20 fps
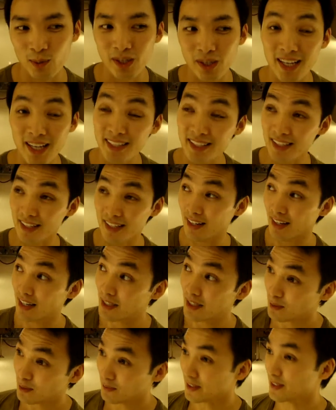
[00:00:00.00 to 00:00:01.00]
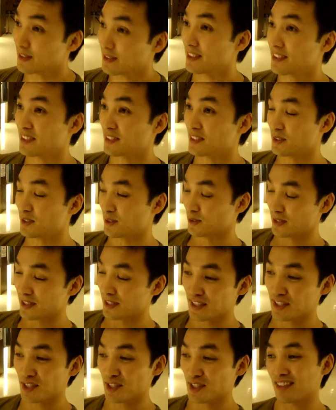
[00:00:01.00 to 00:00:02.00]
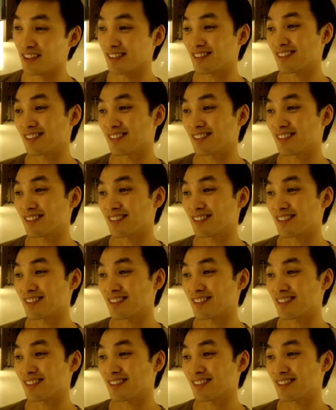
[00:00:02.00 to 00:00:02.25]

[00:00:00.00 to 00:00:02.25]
What has allowed me? That's a good question.